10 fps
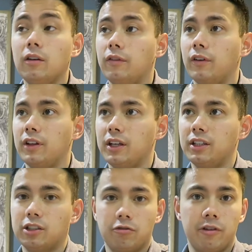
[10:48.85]
for
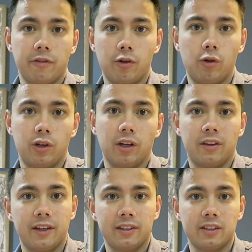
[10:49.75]
the screen recording
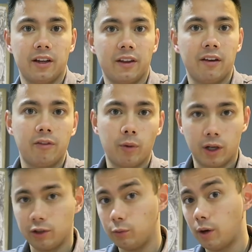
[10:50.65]
and things like that for when
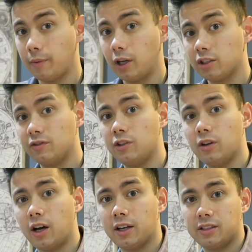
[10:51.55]
I do webinars for you
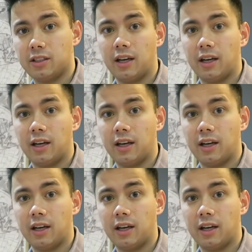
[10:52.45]
guys.